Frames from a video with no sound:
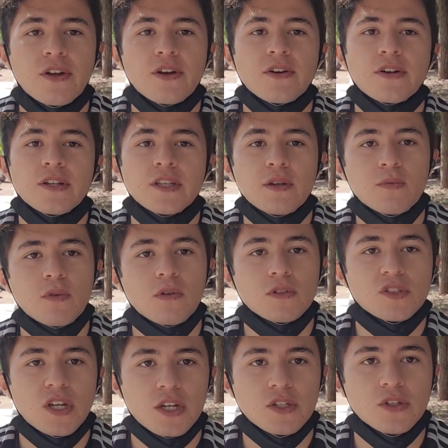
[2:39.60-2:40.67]
individual
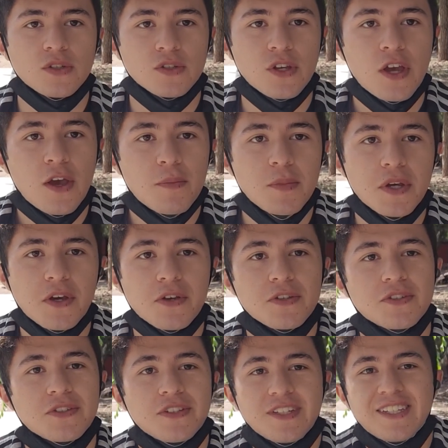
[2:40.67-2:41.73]
sessions,
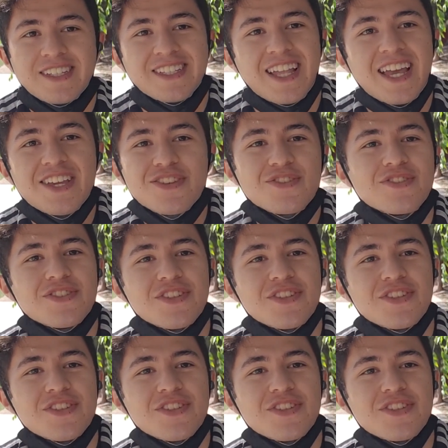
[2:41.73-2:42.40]
because they just